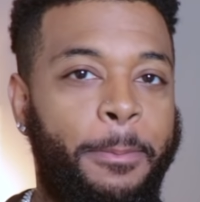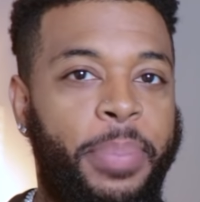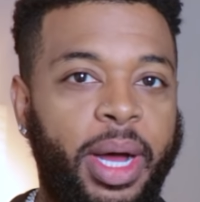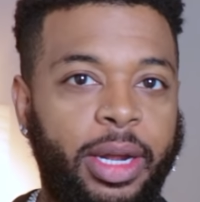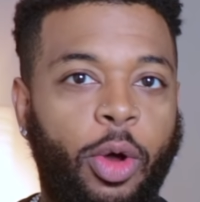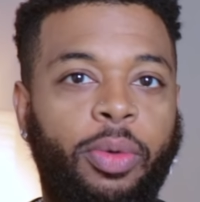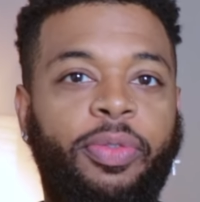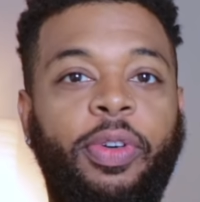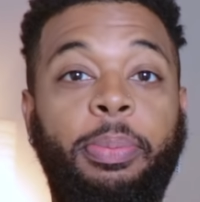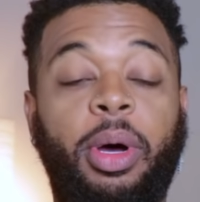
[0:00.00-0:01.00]
But on
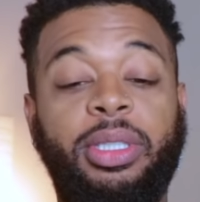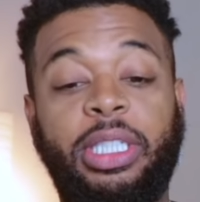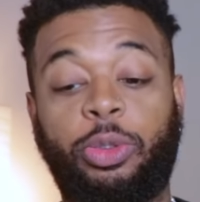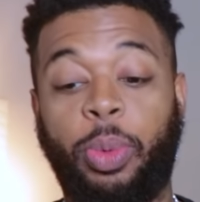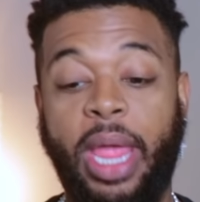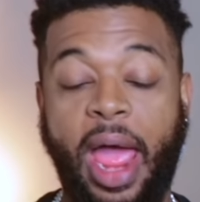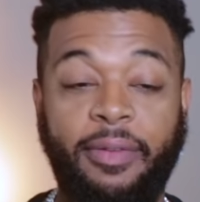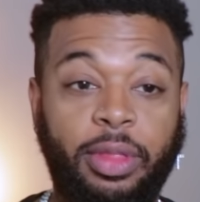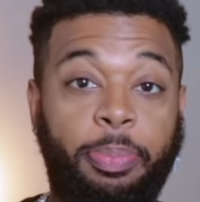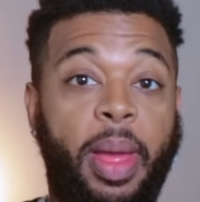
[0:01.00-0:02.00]
football, since we
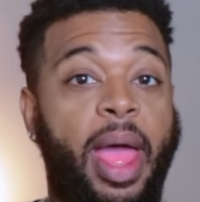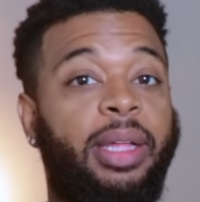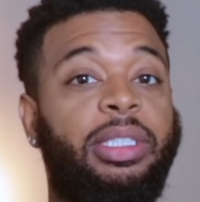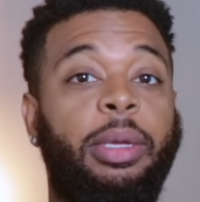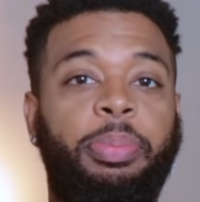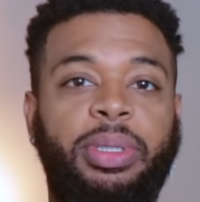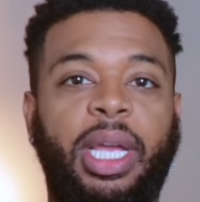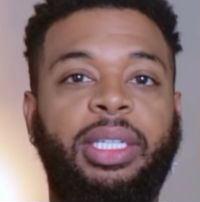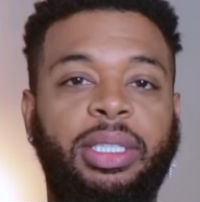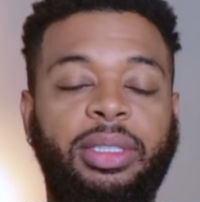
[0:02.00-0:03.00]
have the pads and
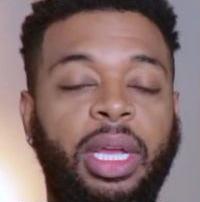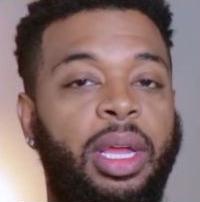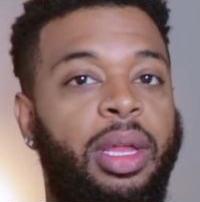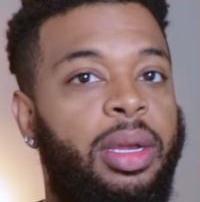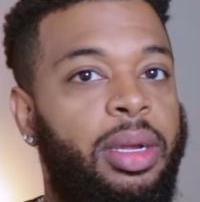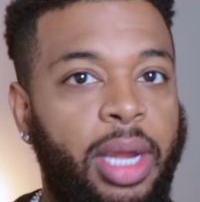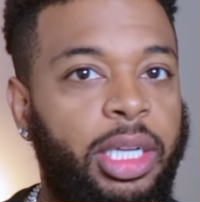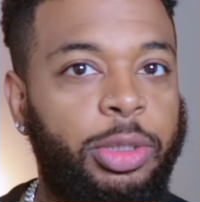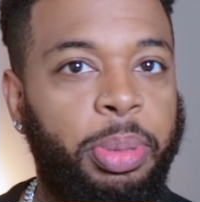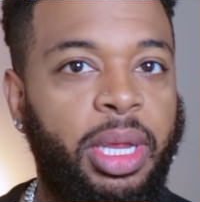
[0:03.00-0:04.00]
protections,
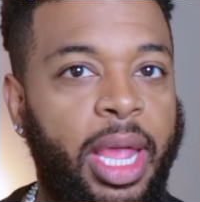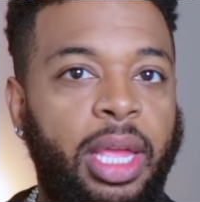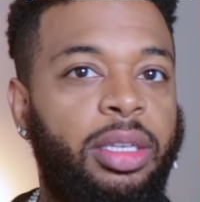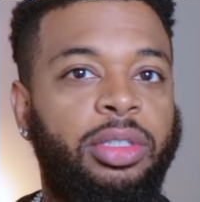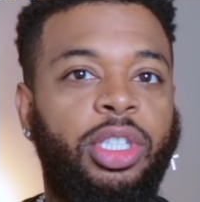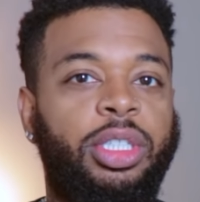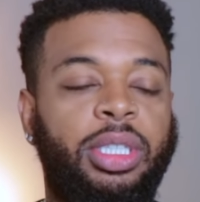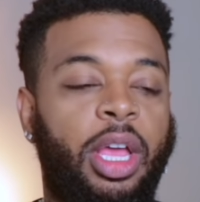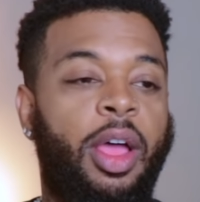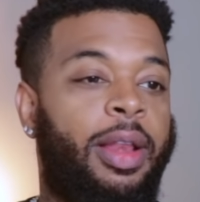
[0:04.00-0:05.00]
niggas be hitting
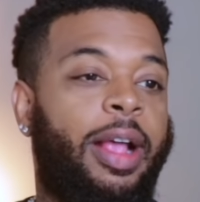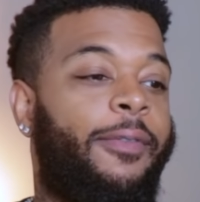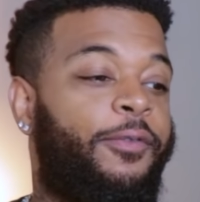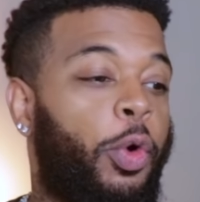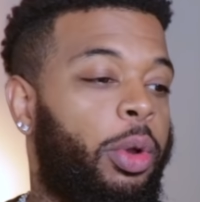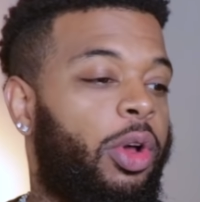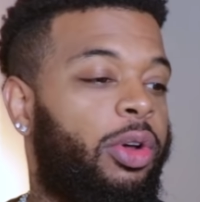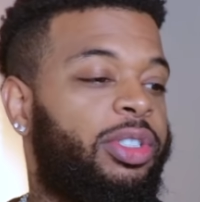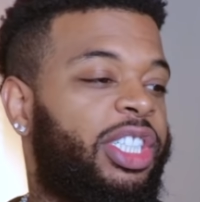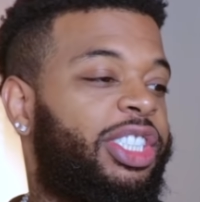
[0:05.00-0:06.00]
just like a
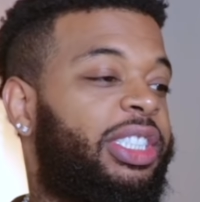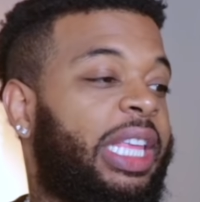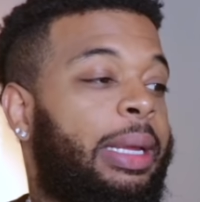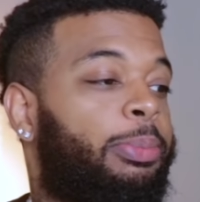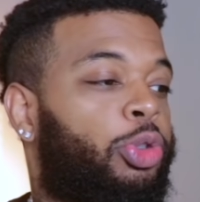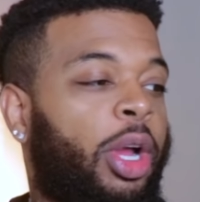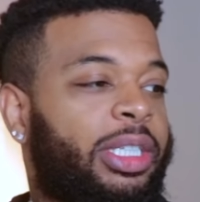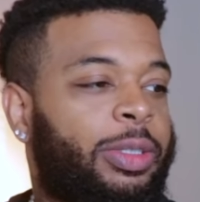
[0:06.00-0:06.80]
full-on just steam truck.